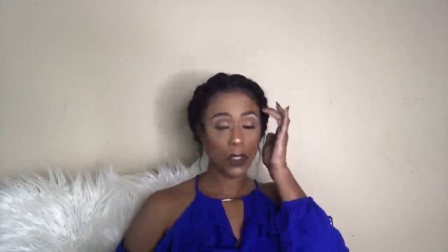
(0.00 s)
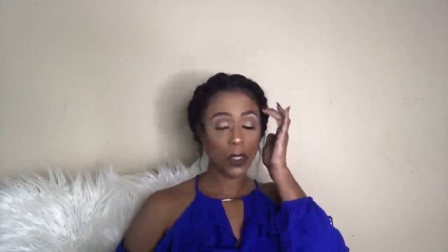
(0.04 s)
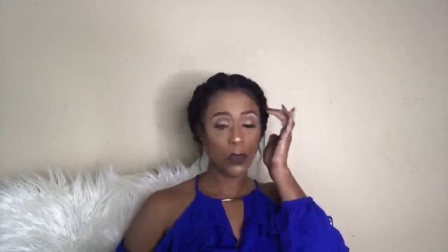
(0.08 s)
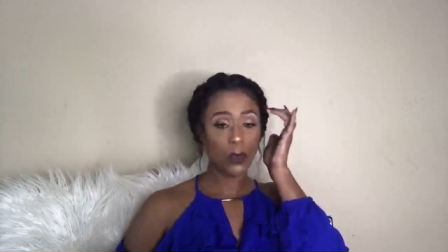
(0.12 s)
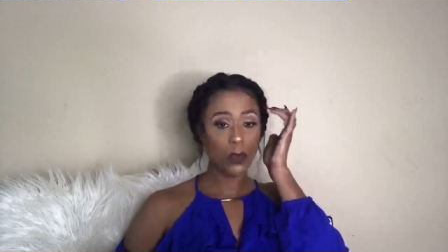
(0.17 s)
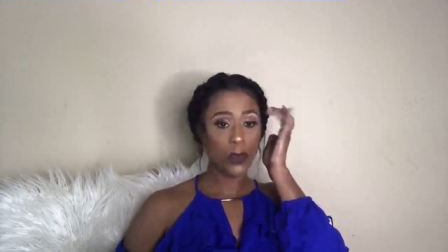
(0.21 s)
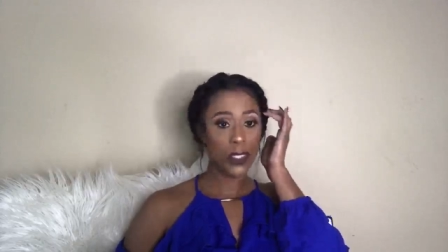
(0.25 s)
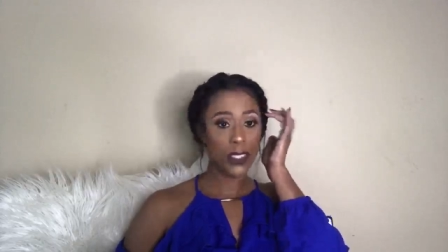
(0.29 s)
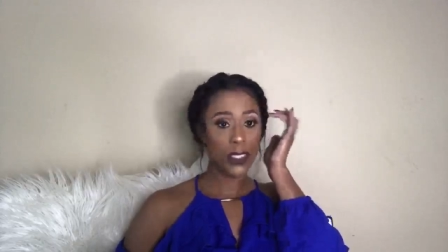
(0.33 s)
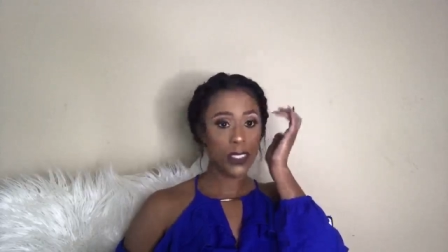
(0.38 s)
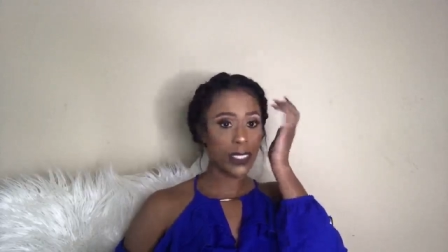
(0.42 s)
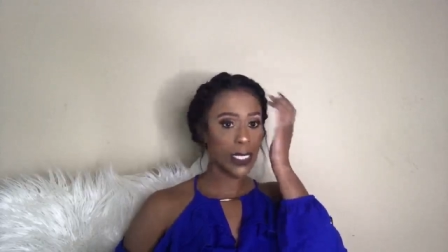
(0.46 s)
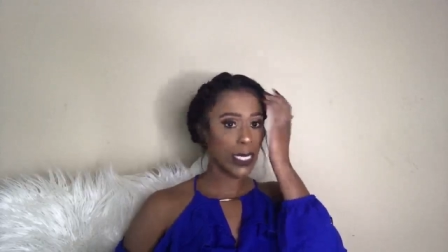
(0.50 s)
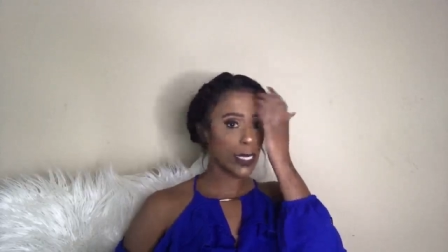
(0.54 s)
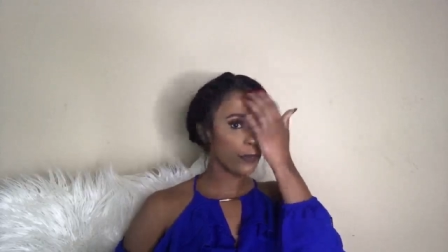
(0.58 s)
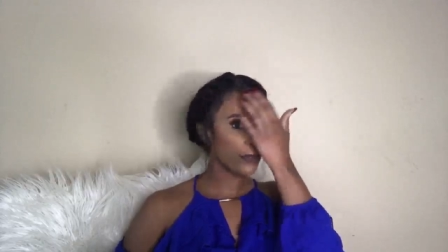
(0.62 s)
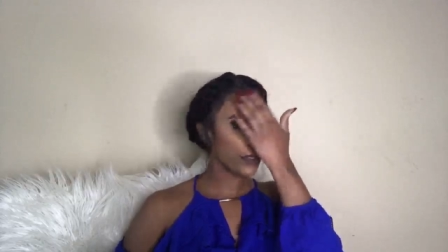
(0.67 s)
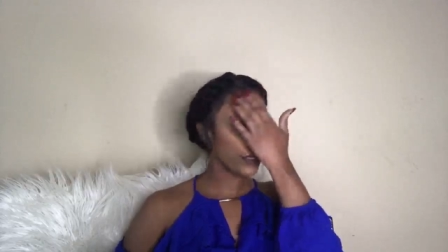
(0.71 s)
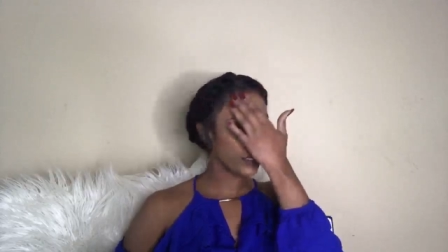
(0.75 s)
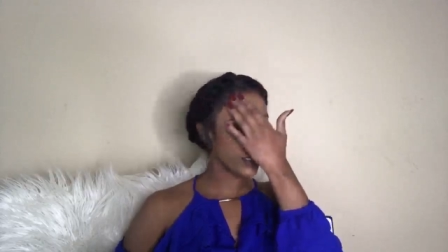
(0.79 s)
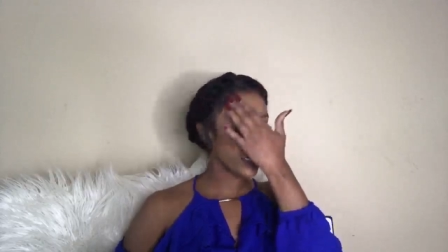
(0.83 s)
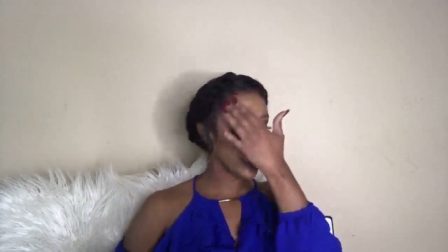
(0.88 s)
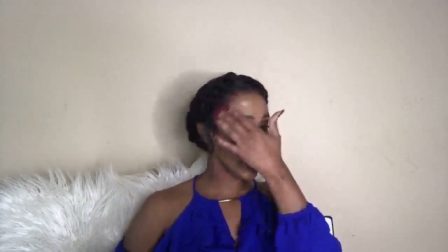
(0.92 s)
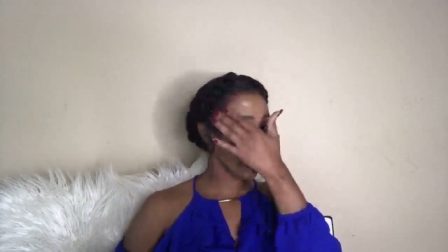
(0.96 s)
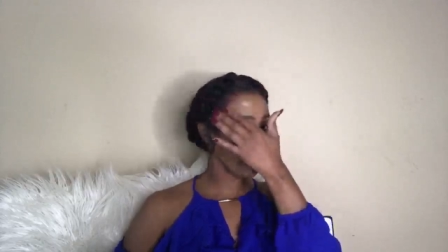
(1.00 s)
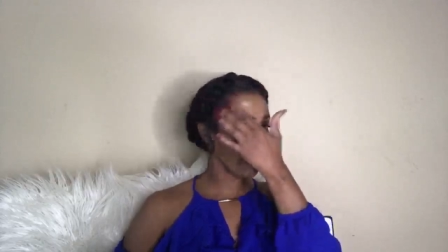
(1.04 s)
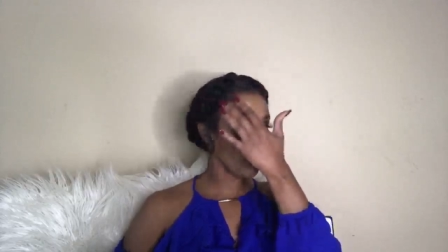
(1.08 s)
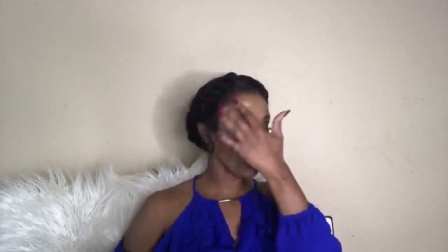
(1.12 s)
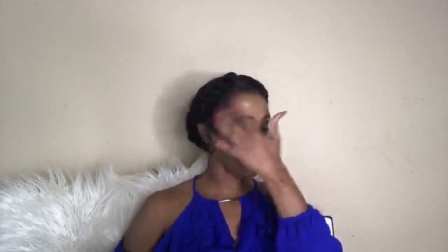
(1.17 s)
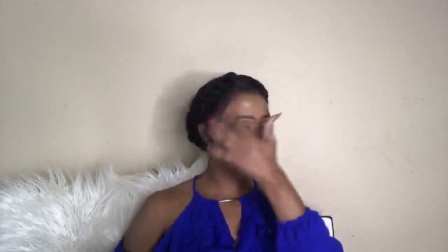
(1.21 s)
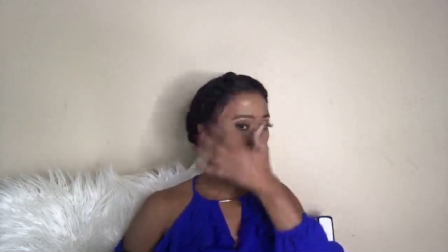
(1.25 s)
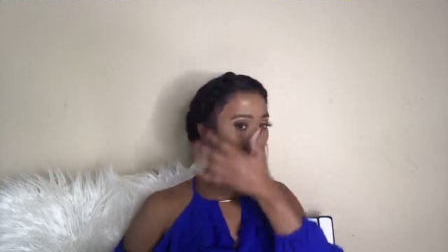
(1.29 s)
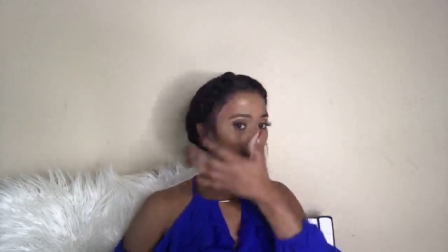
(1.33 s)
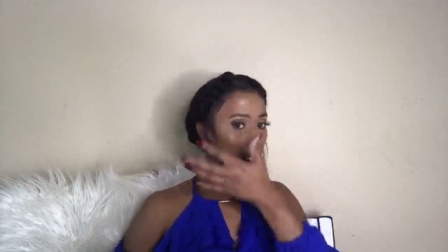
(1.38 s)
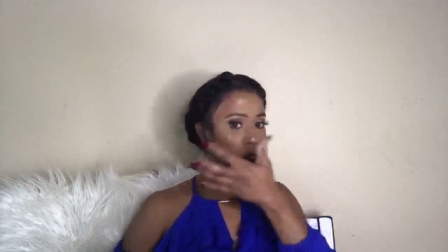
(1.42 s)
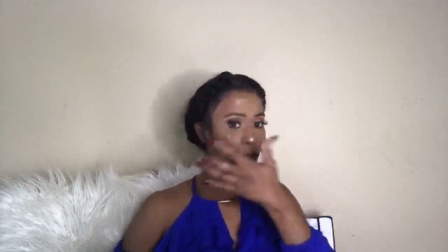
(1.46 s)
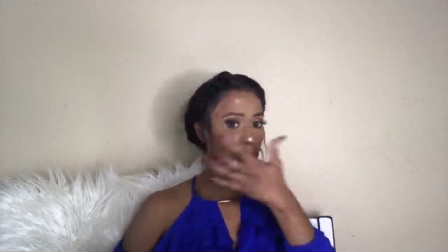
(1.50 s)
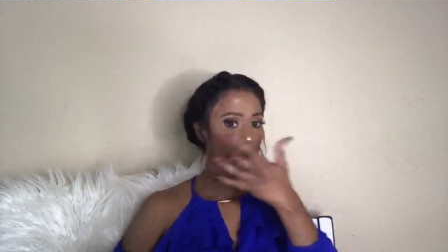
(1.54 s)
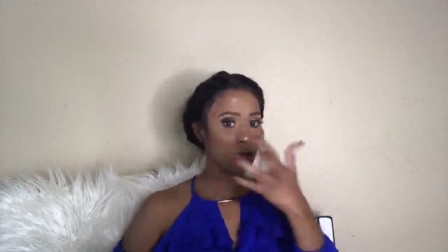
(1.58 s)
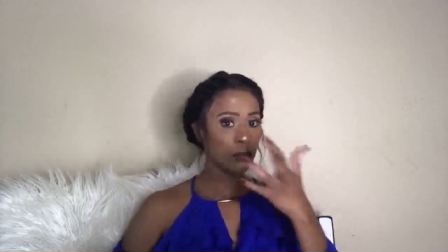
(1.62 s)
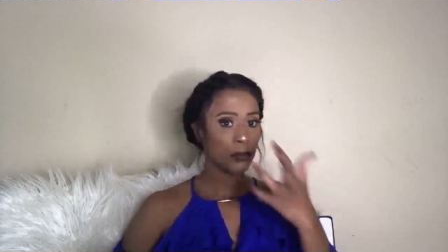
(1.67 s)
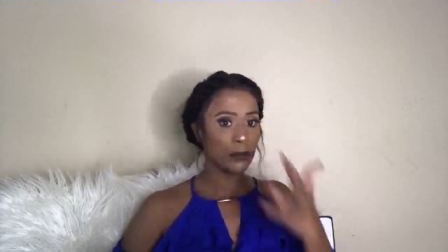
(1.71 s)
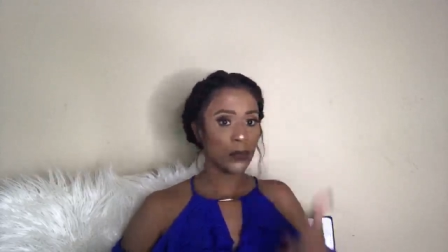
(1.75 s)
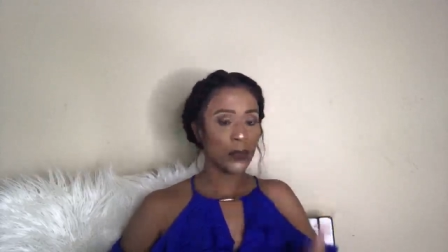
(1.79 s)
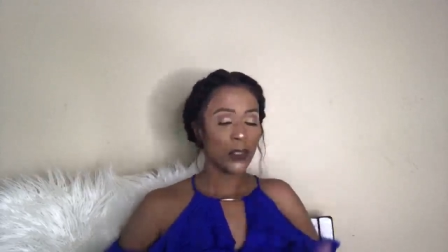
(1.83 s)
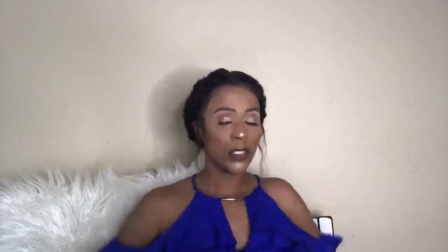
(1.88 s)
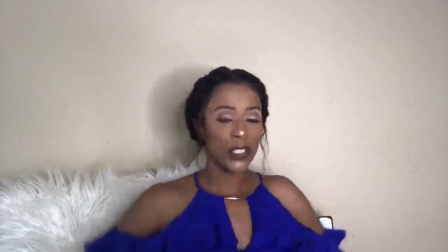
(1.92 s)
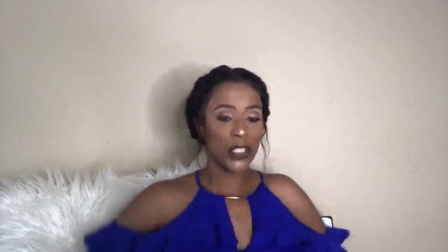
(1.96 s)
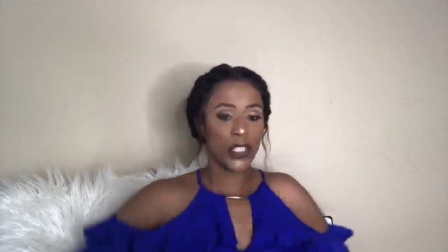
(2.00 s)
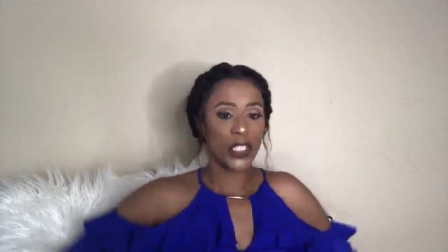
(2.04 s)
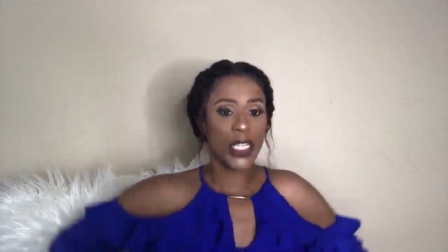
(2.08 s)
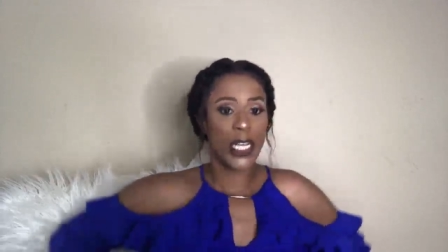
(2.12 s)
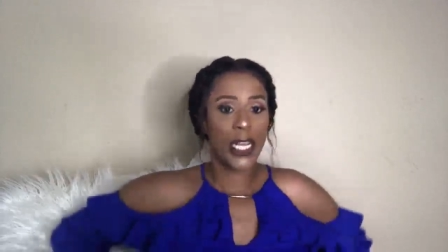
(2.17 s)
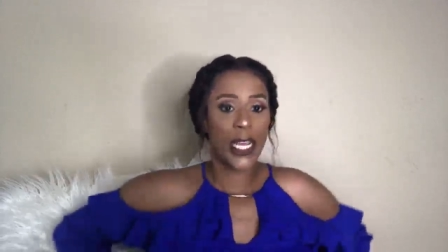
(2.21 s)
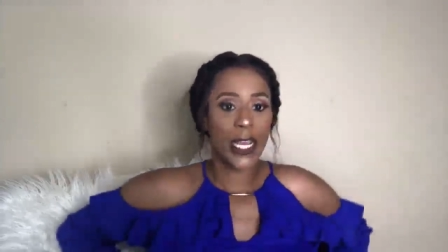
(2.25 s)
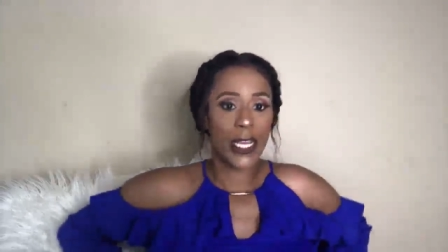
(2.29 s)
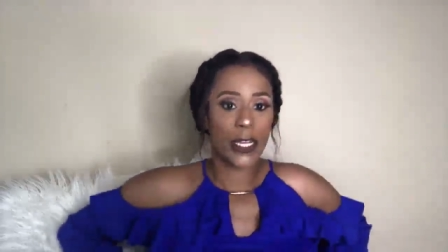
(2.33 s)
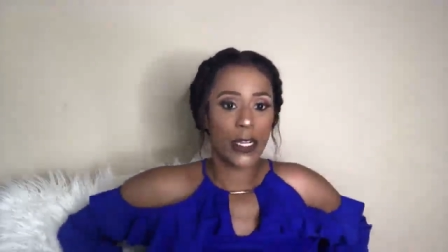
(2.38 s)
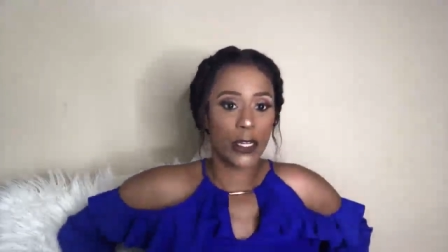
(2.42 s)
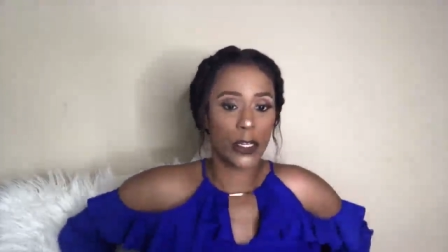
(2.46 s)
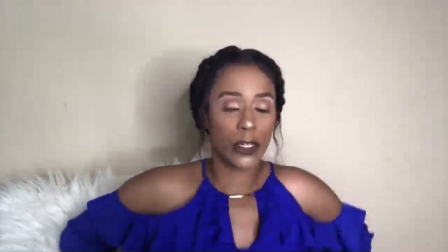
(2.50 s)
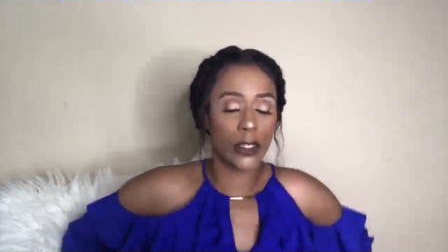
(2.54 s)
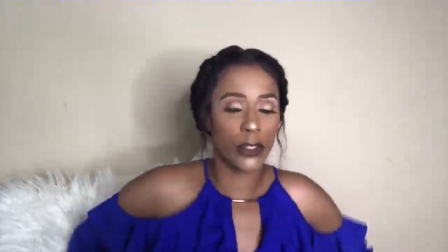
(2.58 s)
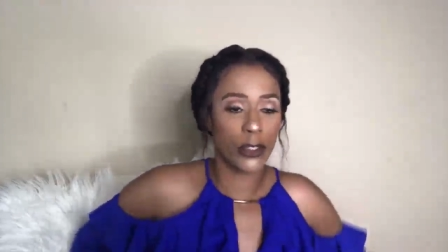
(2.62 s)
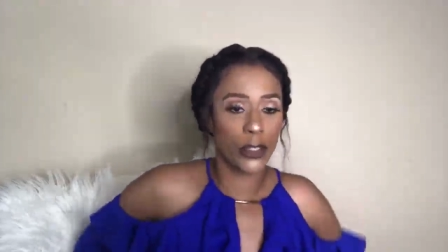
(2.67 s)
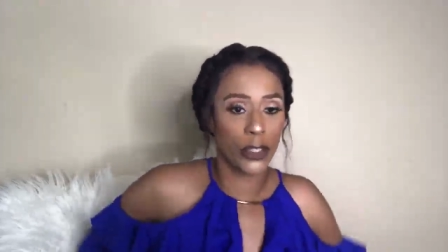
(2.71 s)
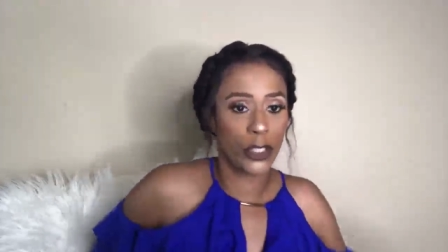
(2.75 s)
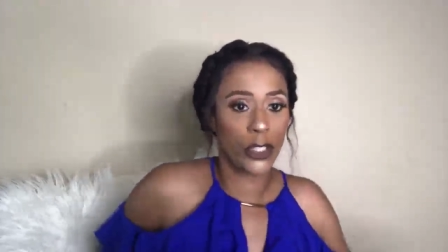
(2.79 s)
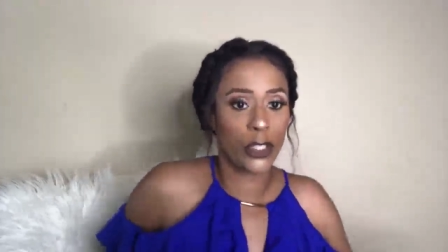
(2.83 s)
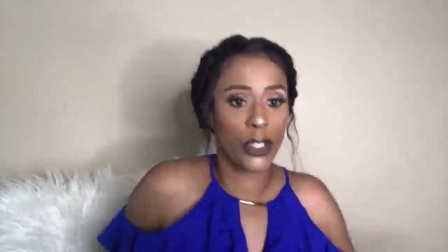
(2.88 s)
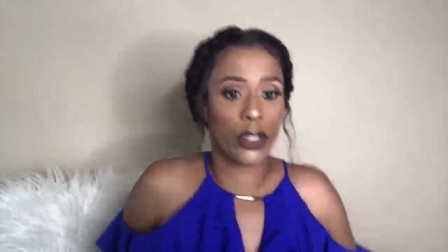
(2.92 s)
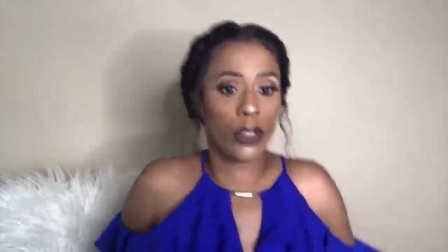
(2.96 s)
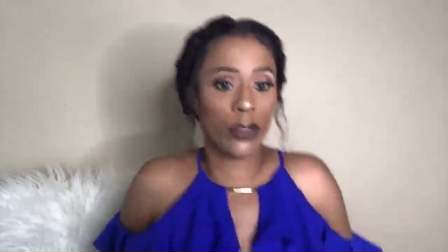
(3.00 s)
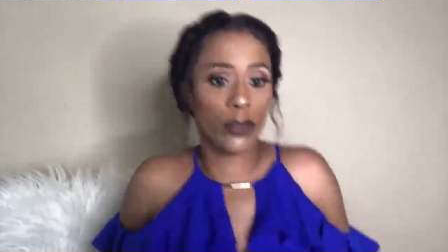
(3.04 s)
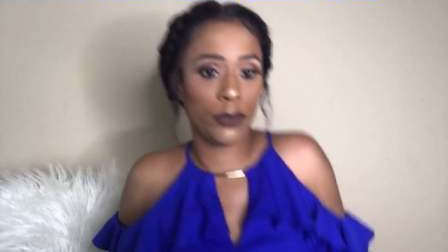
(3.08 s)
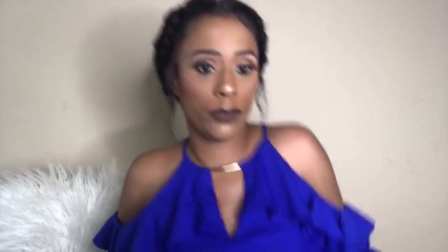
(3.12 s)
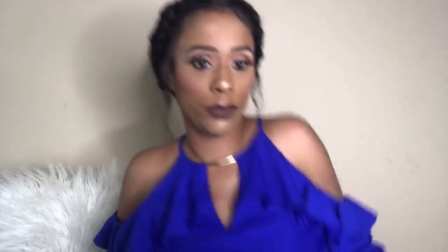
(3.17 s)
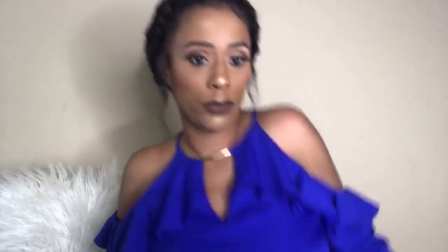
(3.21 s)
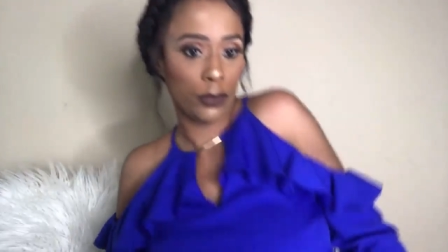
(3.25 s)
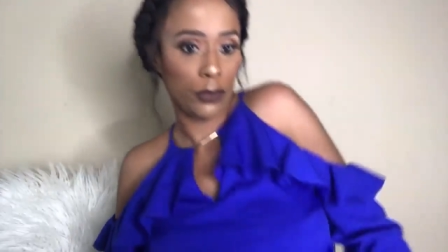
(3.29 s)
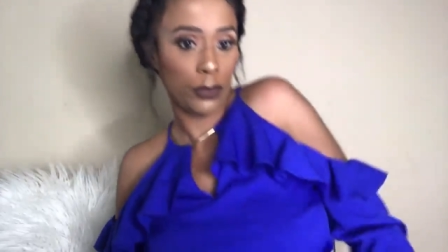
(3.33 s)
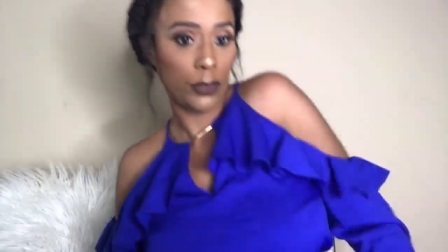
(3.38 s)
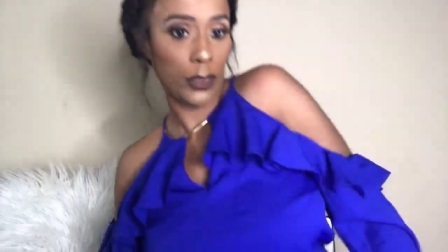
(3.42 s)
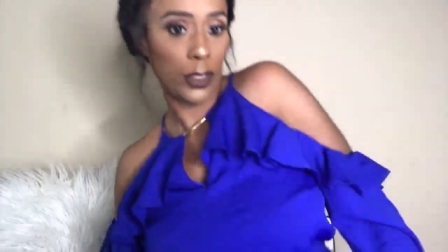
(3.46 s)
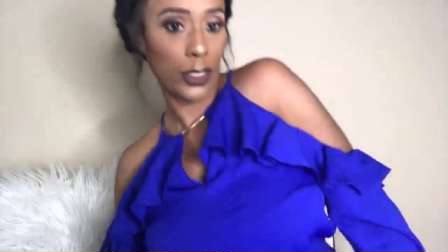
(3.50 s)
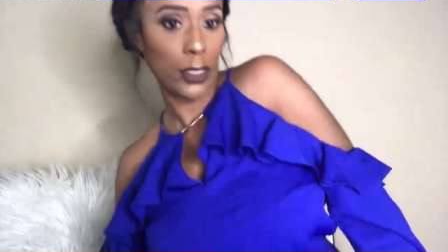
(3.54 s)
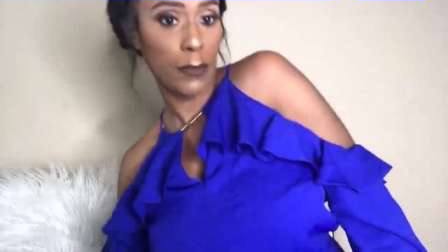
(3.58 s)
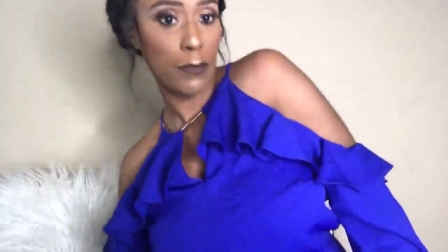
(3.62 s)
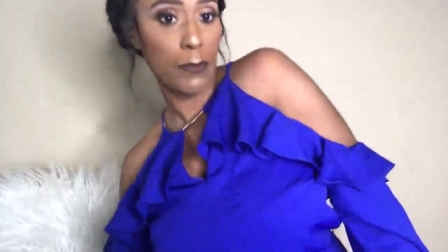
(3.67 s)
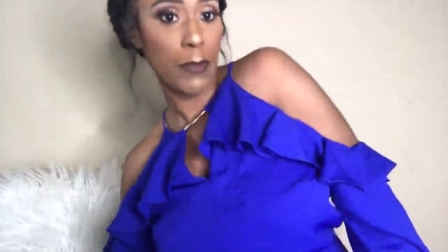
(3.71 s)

When Samson came around, she had her, you know, some